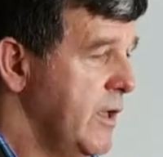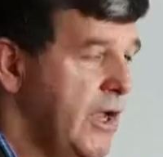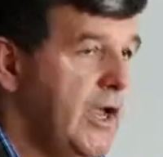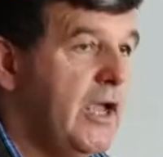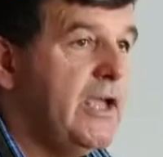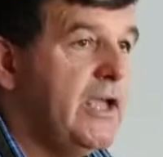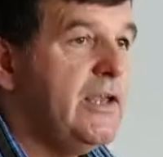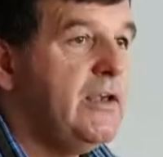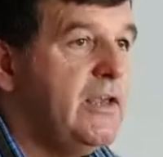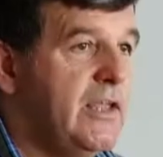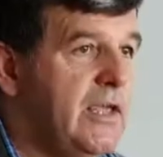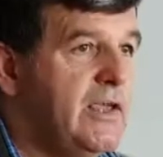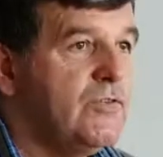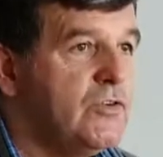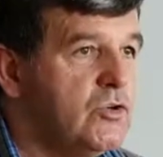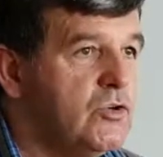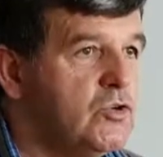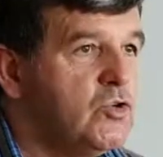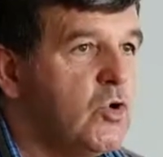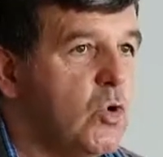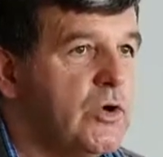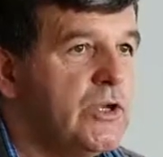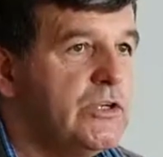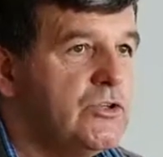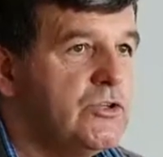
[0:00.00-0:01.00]
in even
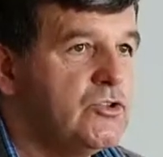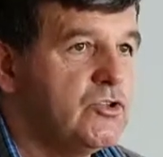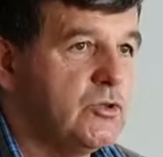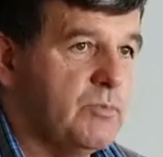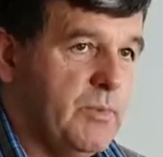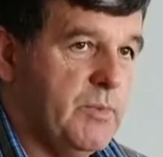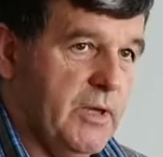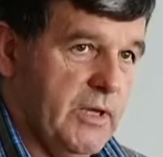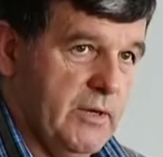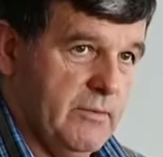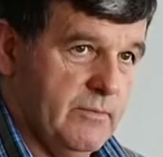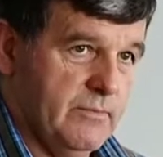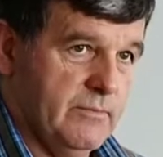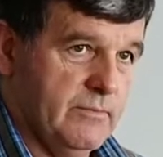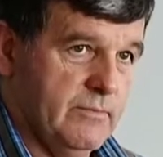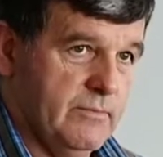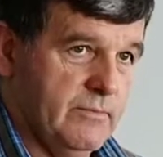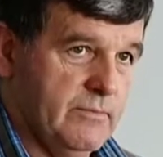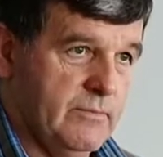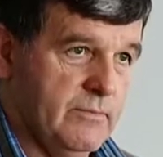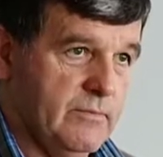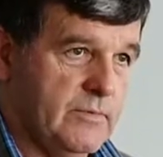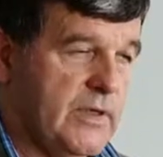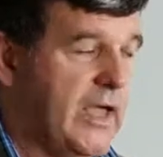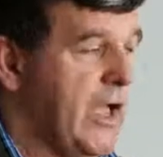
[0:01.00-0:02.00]
talking to me.
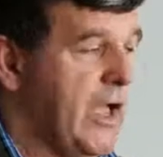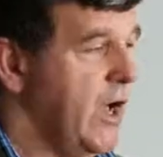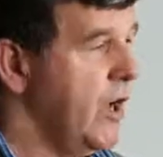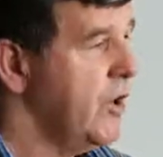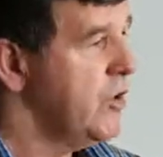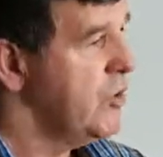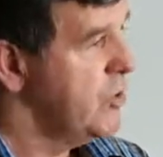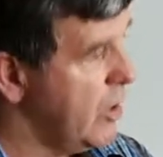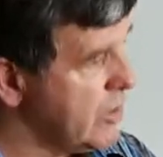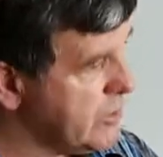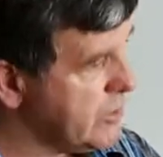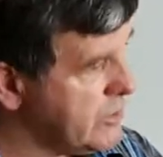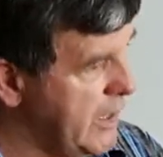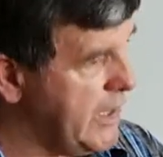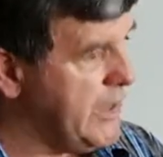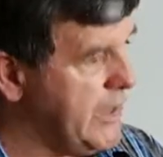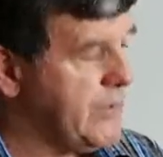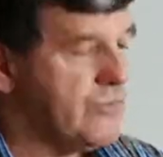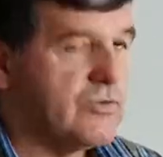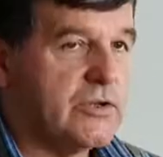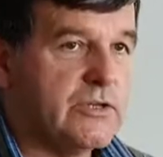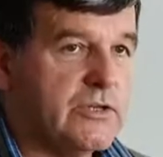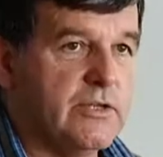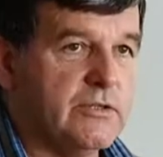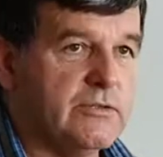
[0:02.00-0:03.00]
They are not
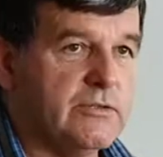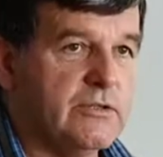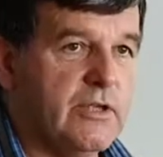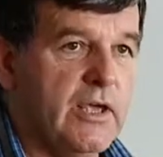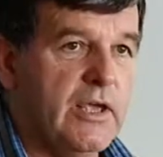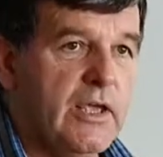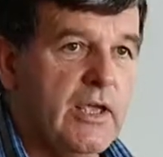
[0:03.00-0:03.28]
interested